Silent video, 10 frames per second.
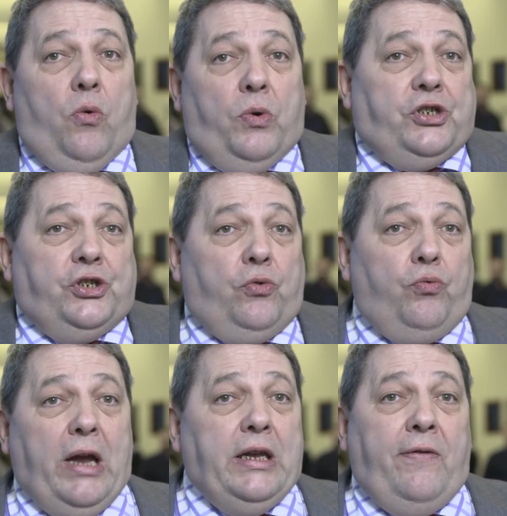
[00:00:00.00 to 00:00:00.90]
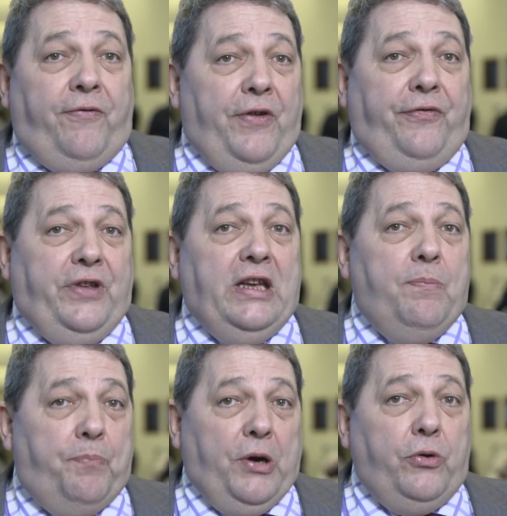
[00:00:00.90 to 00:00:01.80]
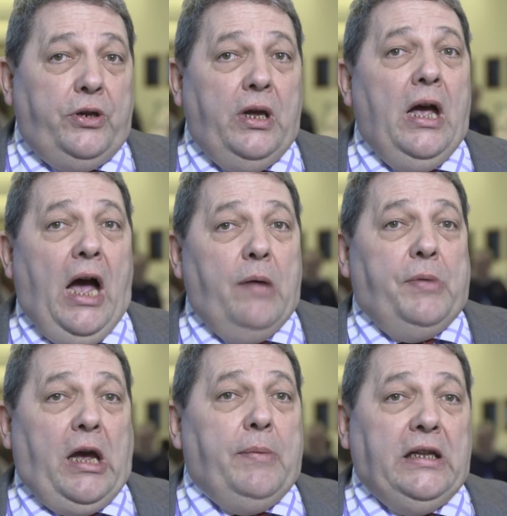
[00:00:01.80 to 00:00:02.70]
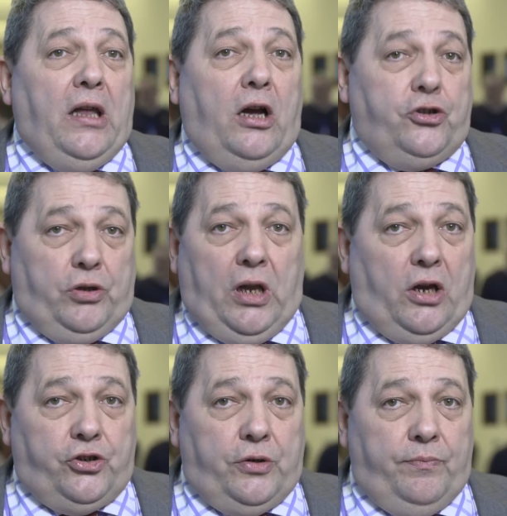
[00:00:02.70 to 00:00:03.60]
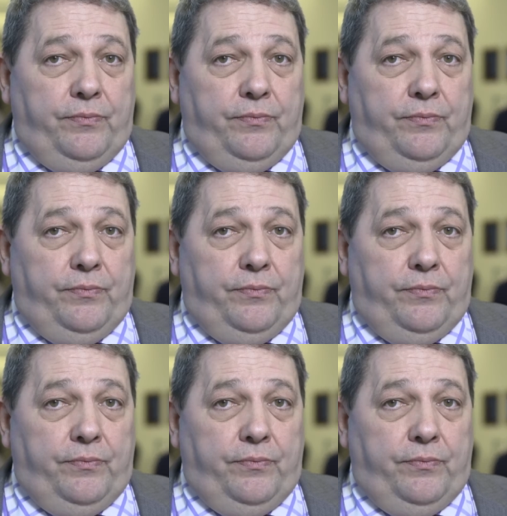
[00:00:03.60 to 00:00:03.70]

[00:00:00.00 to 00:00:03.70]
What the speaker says: which is already 15 billion and becoming larger and larger.